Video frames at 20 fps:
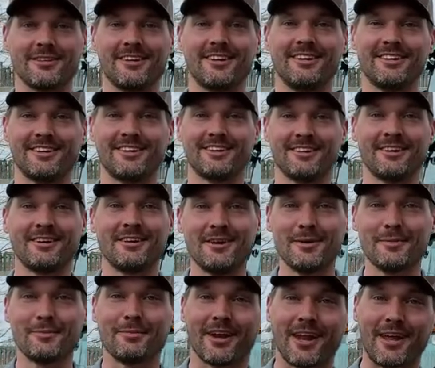it,
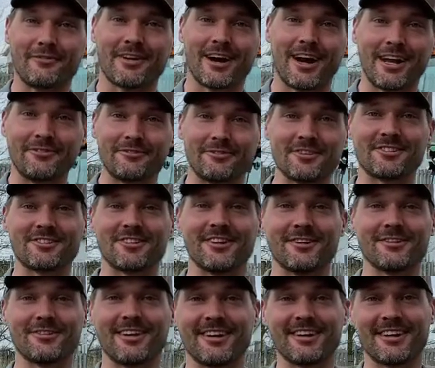but I've got it for
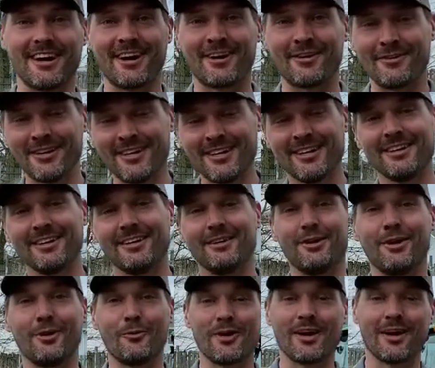sale right now. You
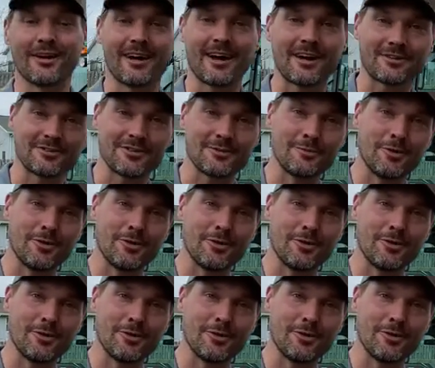know, we are actually